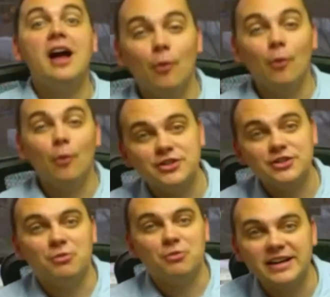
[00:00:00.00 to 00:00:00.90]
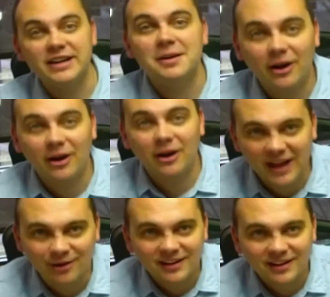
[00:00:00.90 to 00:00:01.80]
I want you to read them out
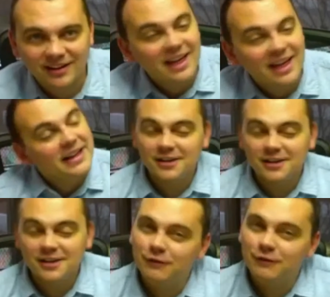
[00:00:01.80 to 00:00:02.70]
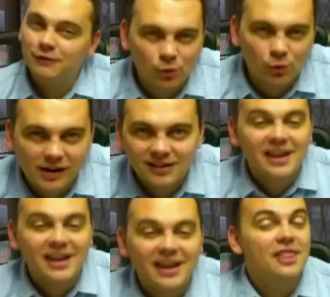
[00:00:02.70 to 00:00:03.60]
loud. That's going to feel weird.
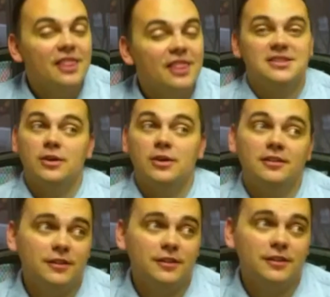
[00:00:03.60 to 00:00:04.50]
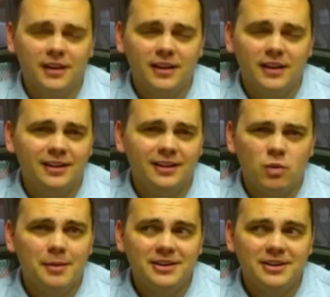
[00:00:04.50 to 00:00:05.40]
That's going to feel like,
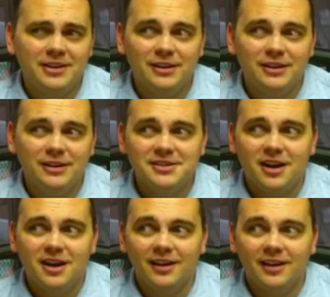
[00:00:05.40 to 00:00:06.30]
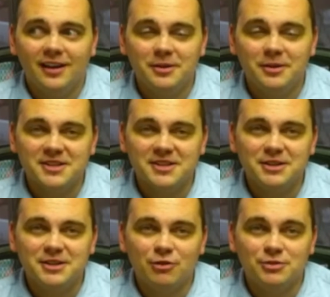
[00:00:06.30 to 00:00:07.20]
why am I doing this, Scott? Like I'm in this
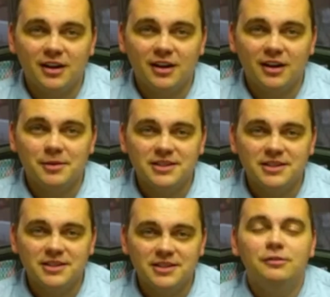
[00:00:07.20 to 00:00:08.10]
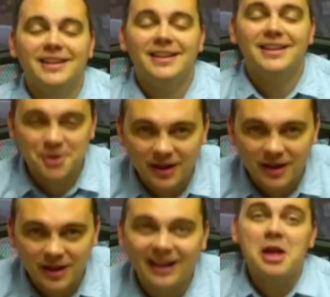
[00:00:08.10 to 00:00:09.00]
empty room talking to myself. It's
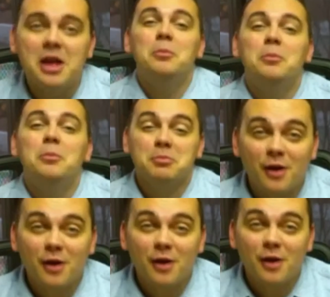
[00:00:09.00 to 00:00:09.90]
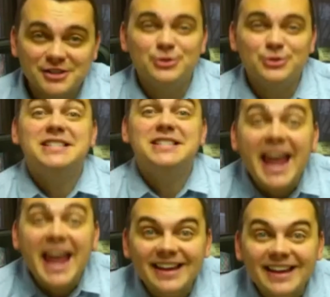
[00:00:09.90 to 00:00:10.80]
okay. But I promise you,
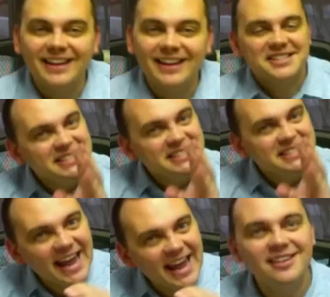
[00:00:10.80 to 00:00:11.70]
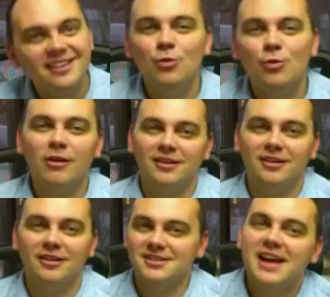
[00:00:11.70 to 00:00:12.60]
saying the
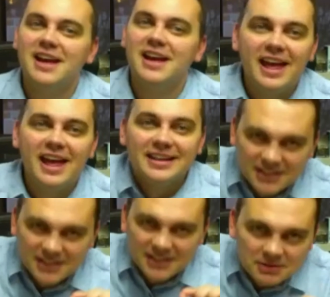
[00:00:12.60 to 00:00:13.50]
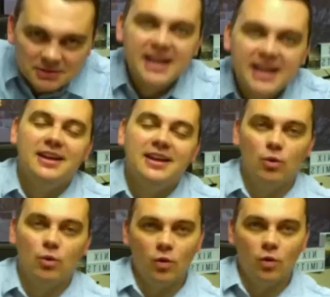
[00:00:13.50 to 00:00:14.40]
words is going to take it
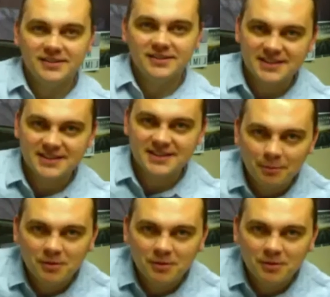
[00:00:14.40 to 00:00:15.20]
one step